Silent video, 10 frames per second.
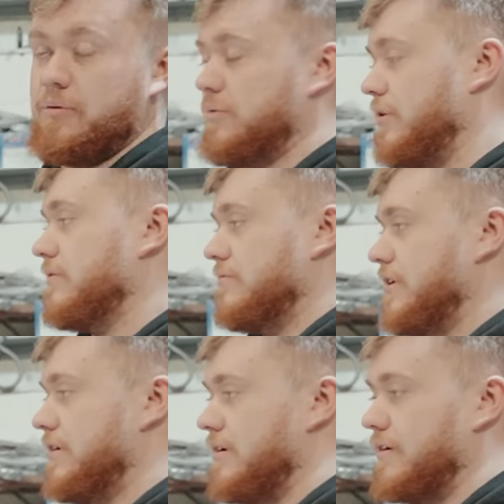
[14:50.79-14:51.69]
We want,
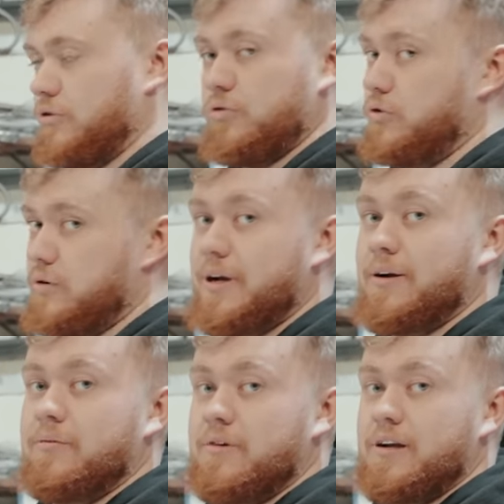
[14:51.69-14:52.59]
you know, a good
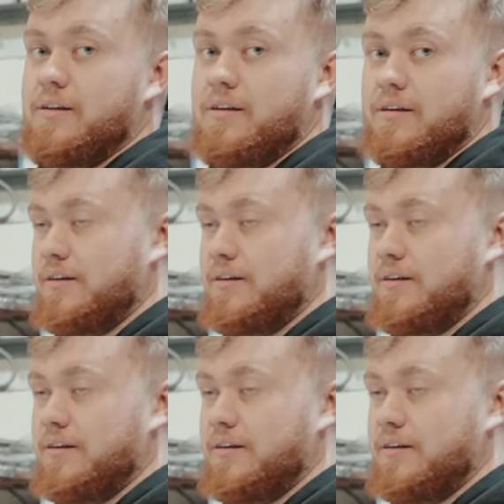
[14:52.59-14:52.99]
amount really.